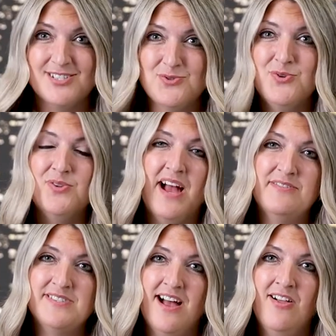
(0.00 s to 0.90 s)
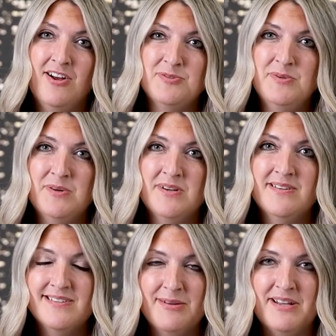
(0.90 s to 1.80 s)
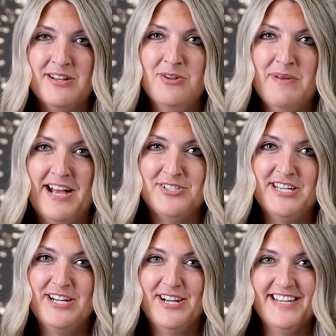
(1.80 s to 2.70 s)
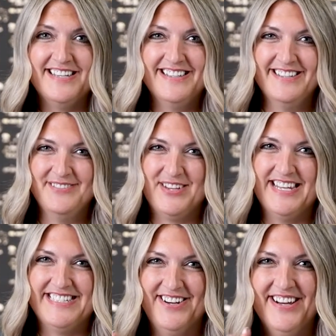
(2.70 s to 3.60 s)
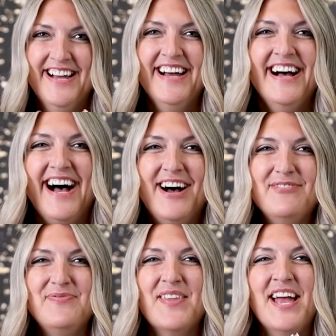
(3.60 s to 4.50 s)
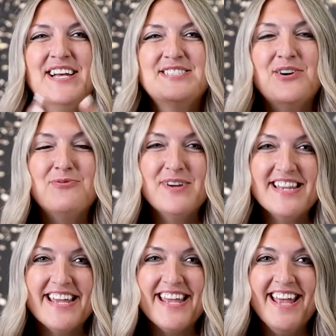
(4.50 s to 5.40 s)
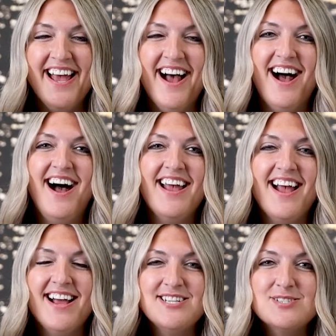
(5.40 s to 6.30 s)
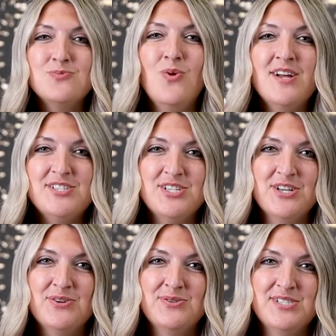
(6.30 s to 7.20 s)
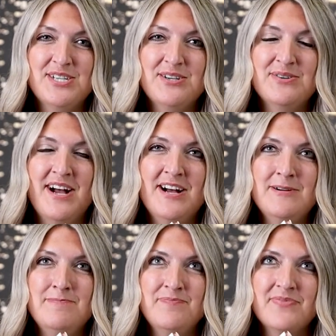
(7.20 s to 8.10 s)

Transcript: a true lifestyle entrepreneur. I'm getting a little passionate here. You can't tell. So really, I just want you to